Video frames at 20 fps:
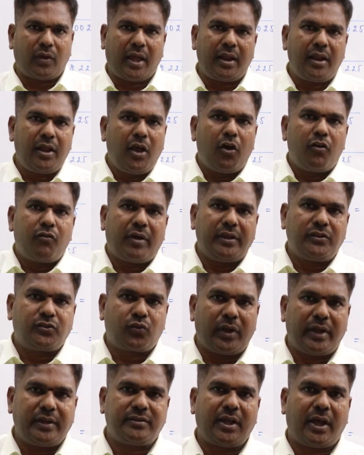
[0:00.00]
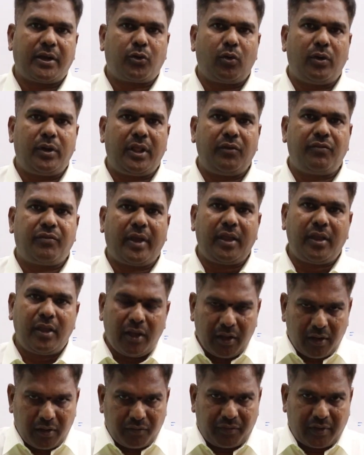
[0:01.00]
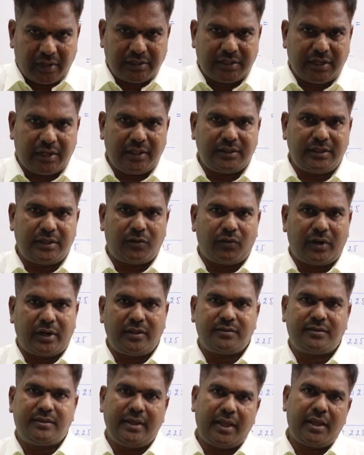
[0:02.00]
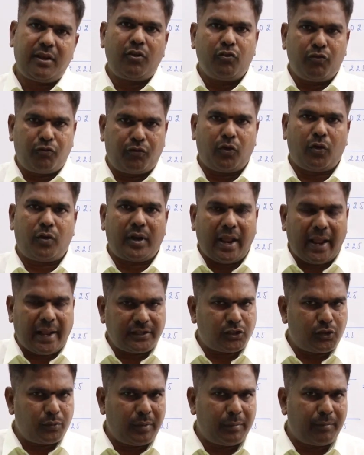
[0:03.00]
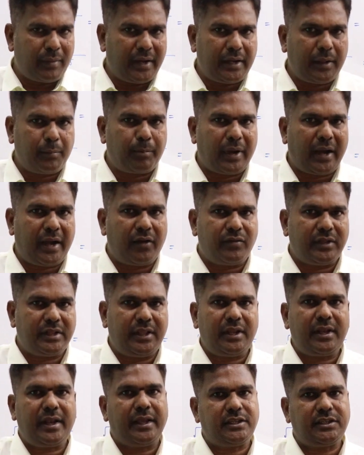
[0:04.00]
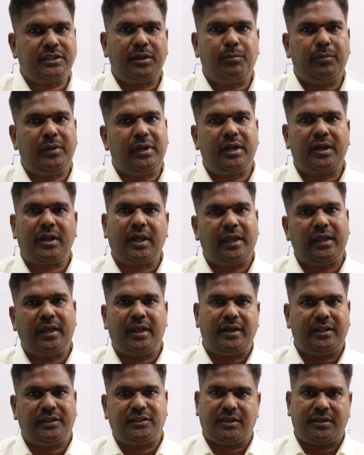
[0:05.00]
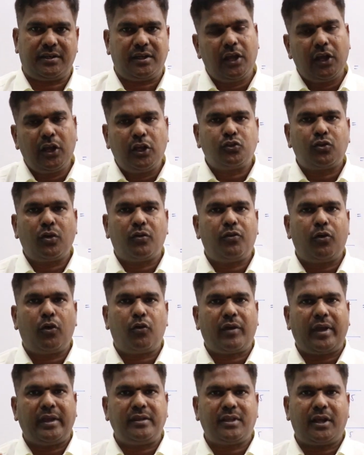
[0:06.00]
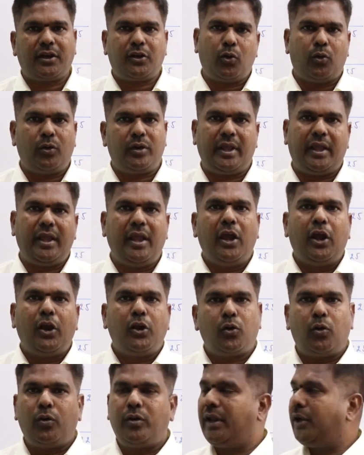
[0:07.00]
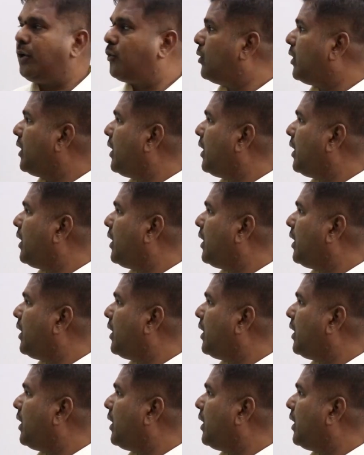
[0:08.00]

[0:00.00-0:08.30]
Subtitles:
square. 5 squares are 25. First digit what is there? 4 has to be multiplied with the next immediate higher digit. So 4 5s are 20. 20,